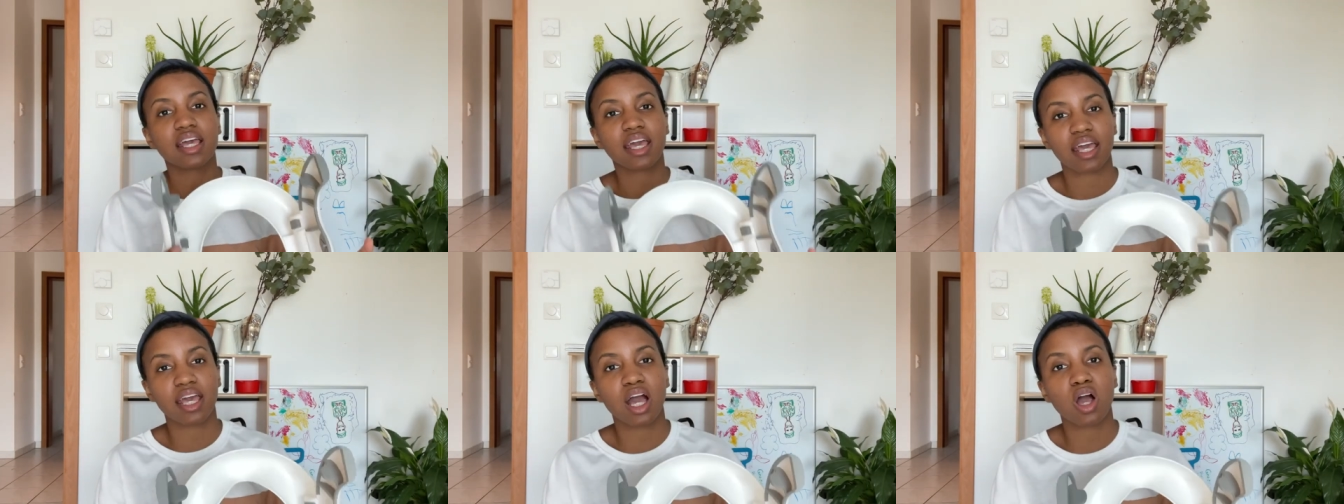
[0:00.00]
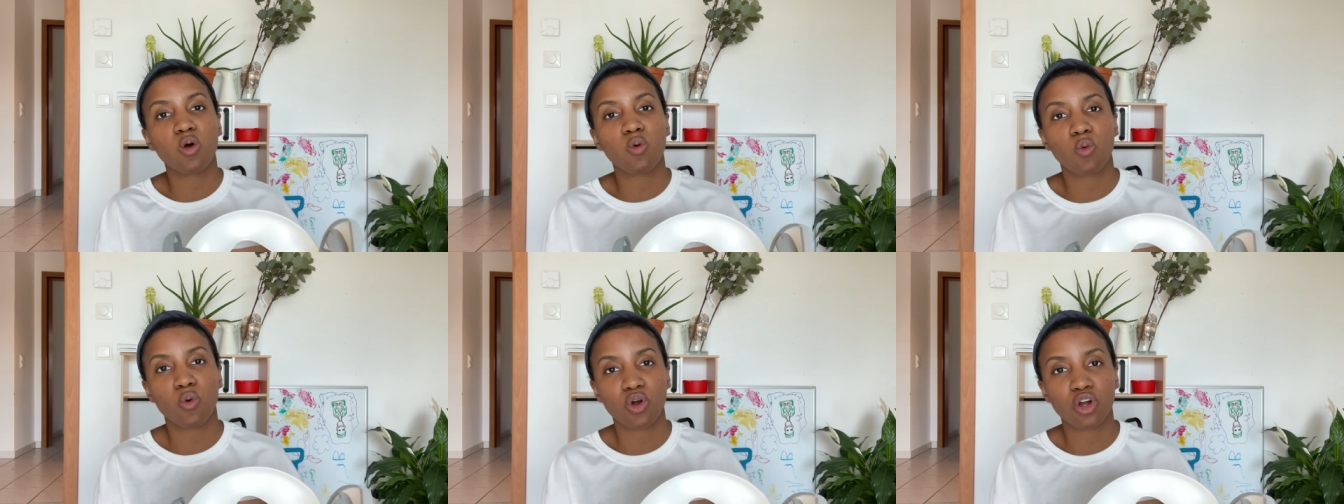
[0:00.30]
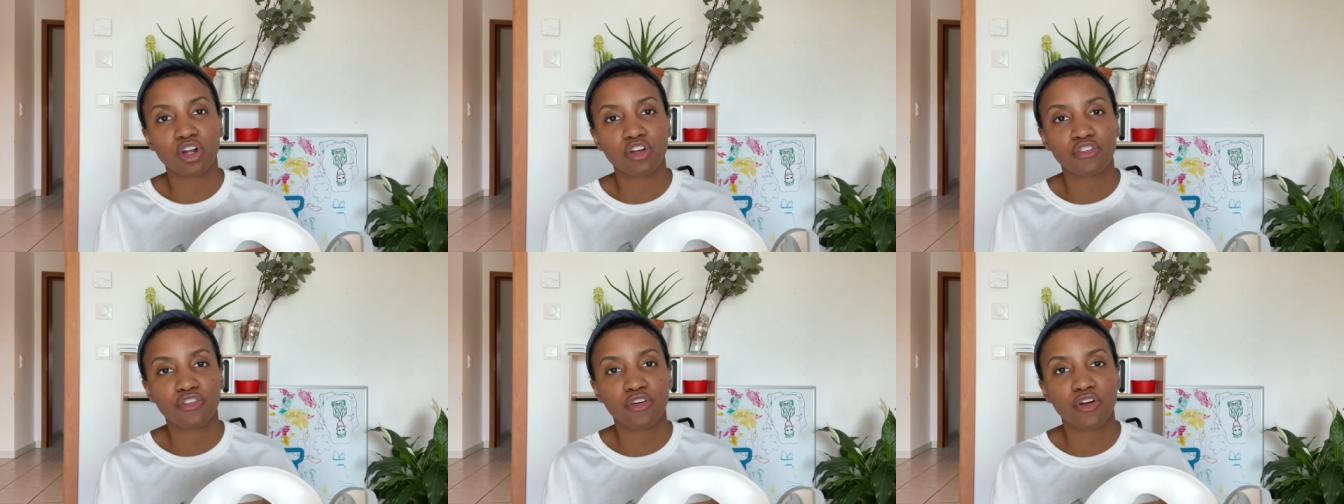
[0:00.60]
can
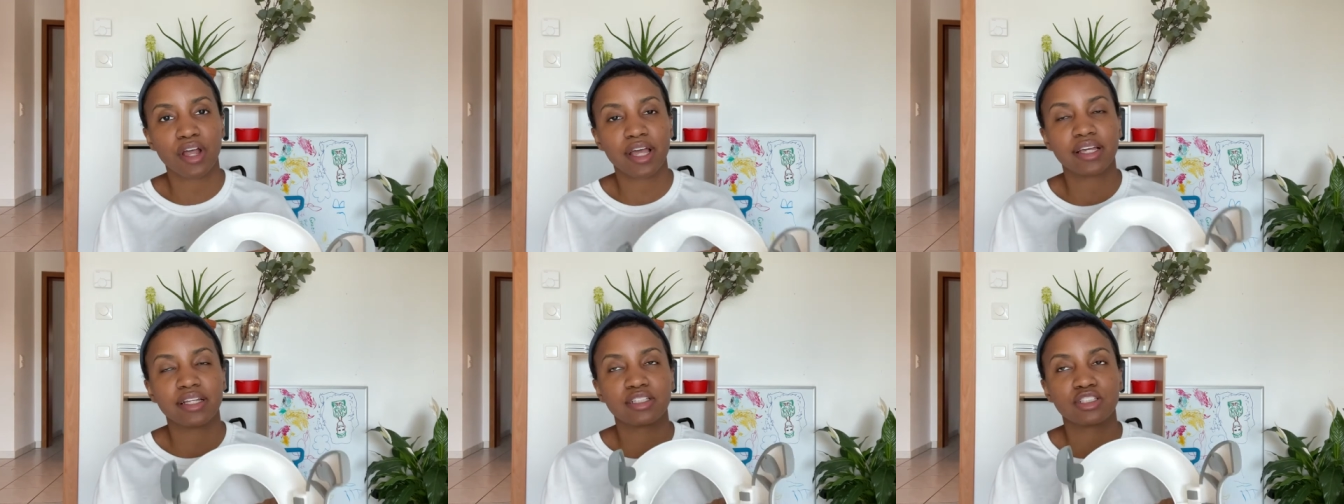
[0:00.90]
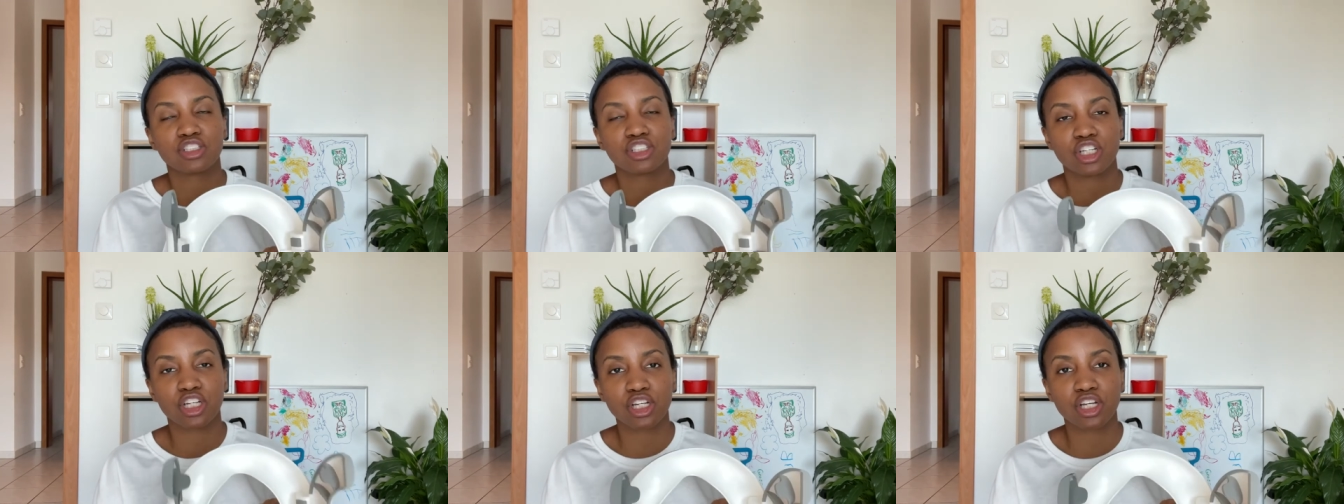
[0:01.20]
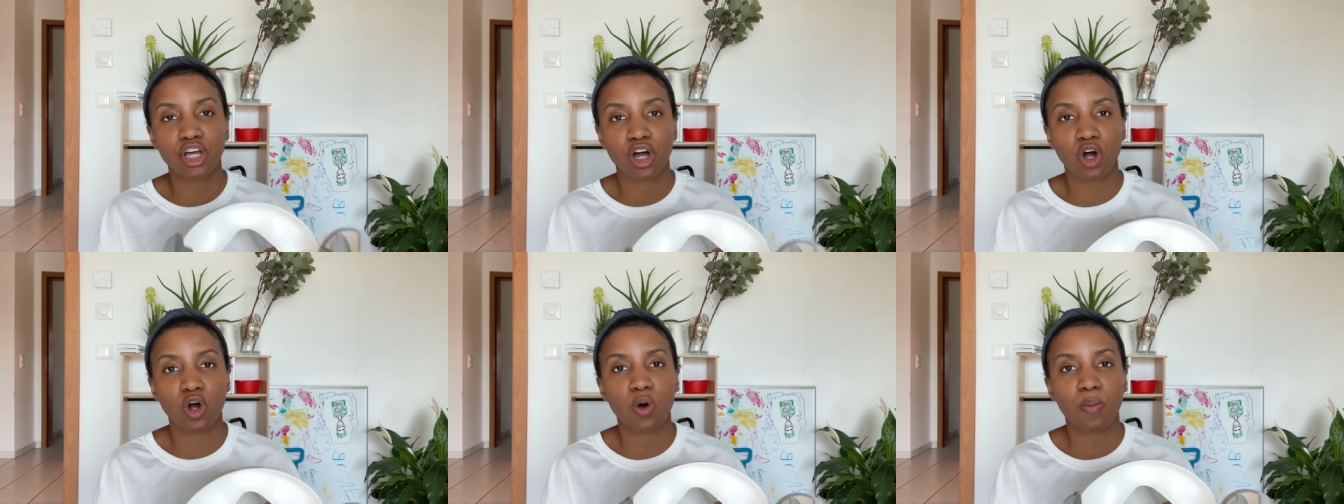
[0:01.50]
work for a
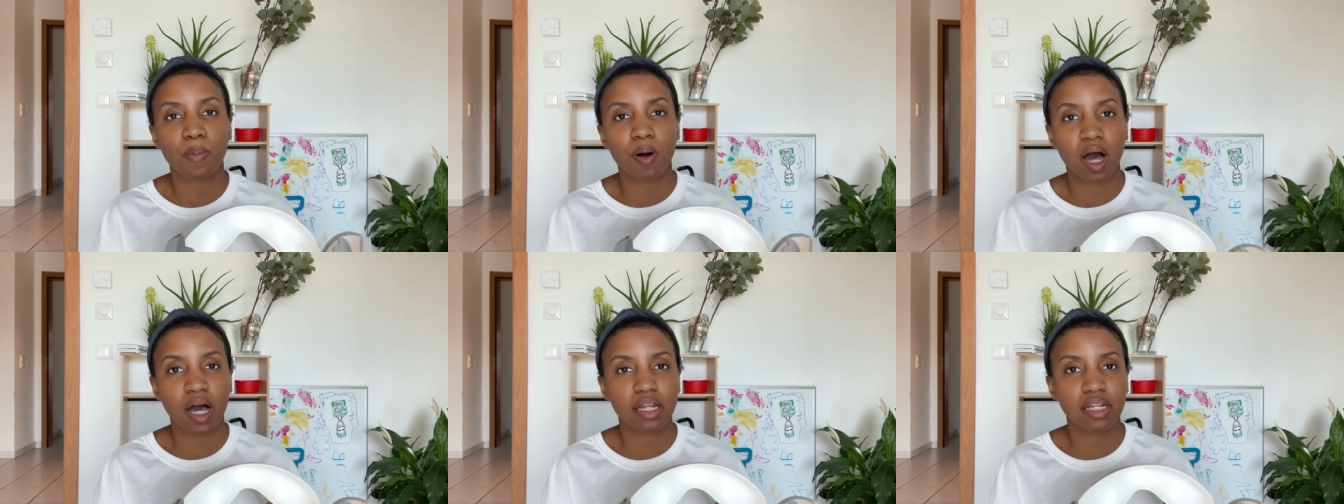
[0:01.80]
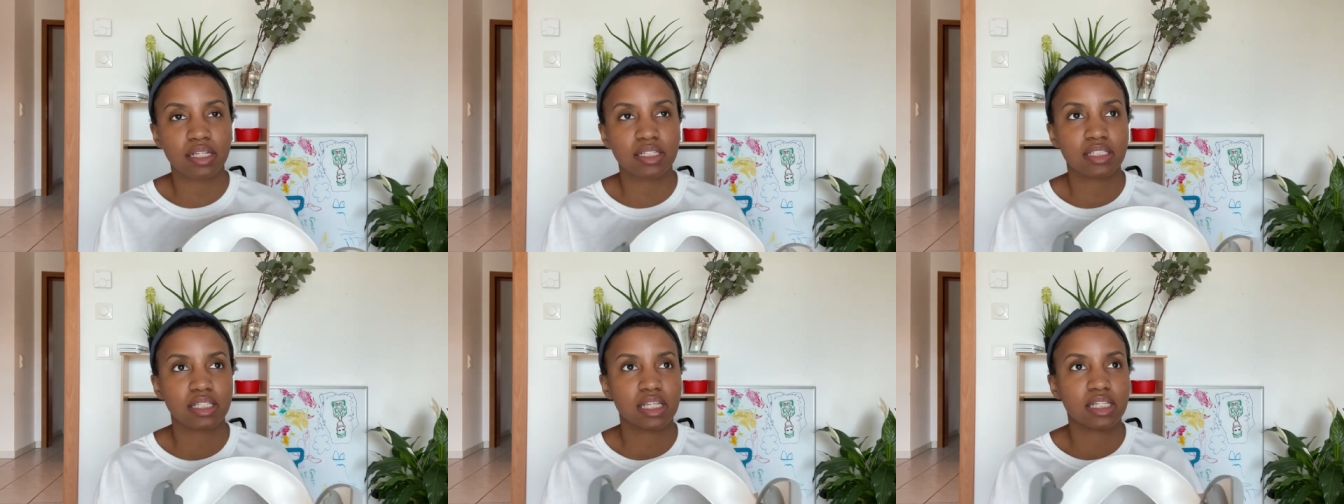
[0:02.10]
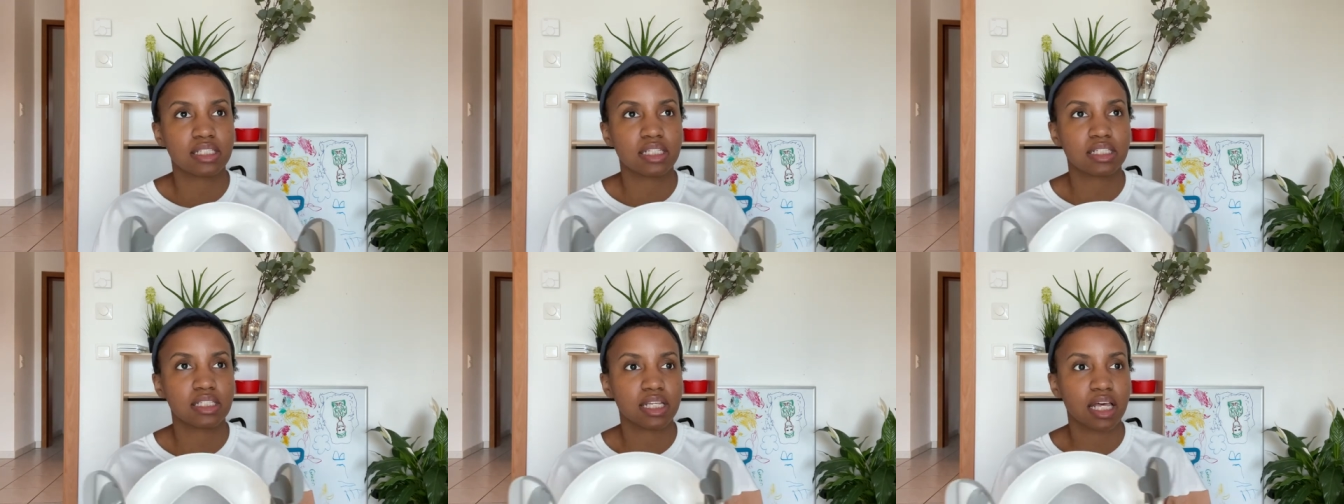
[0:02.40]
to-go potty seat
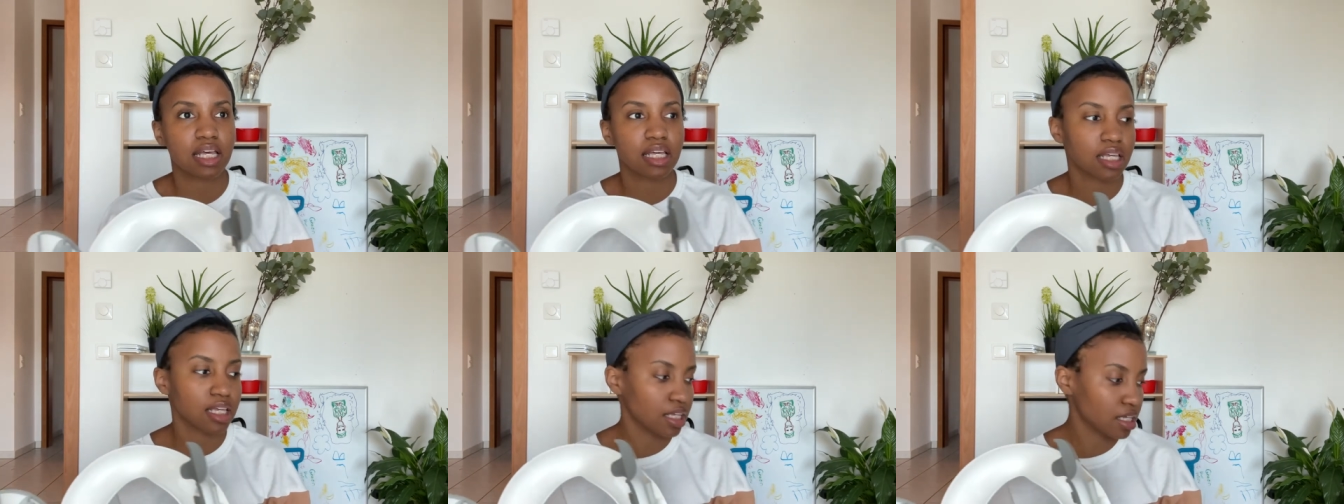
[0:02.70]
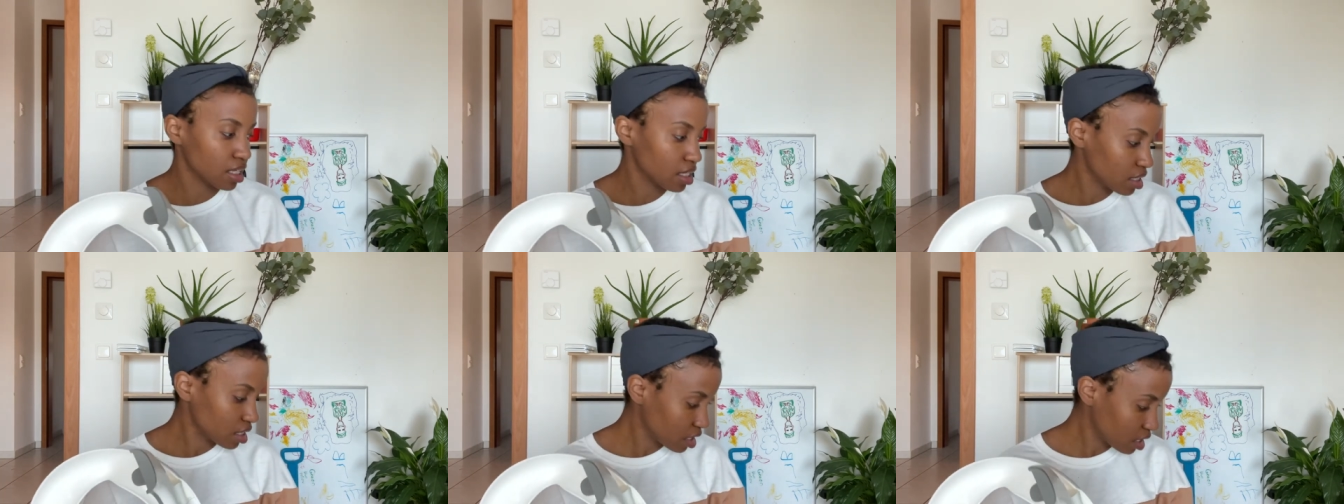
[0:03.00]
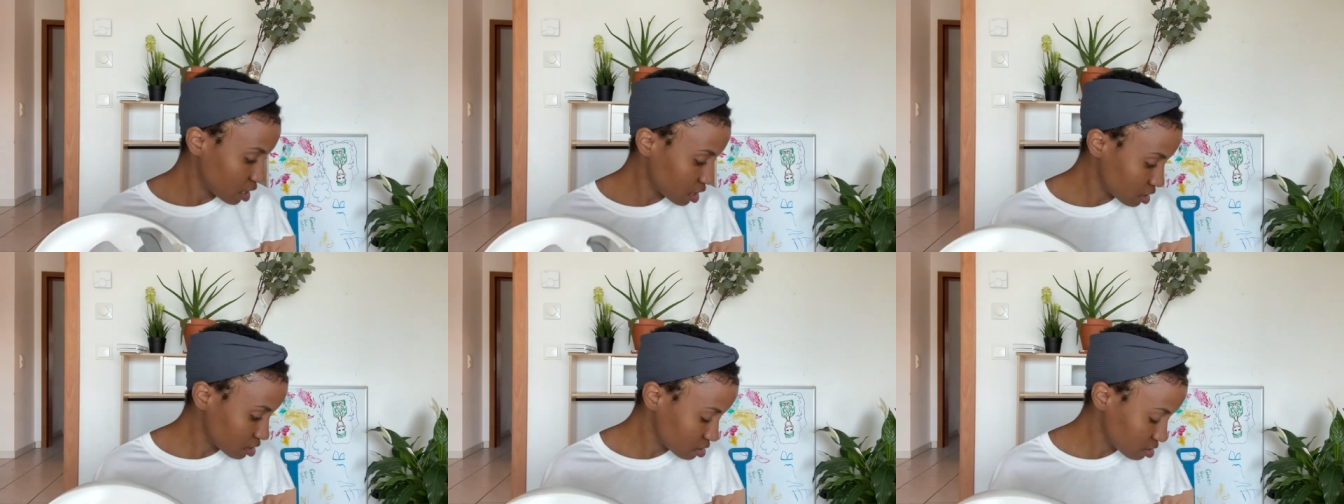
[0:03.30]
to take,
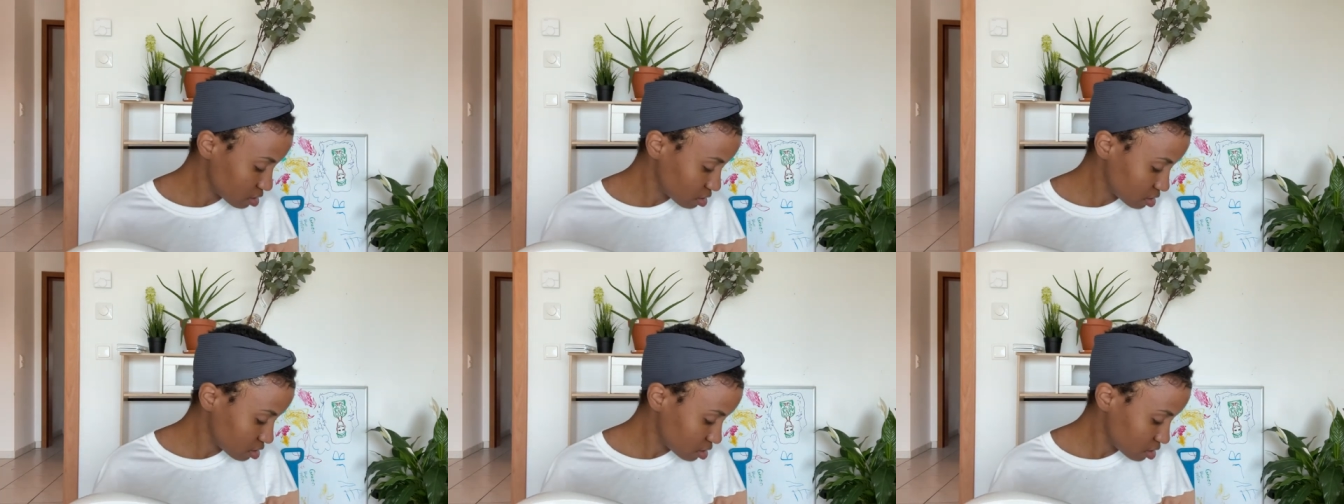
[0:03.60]
huh?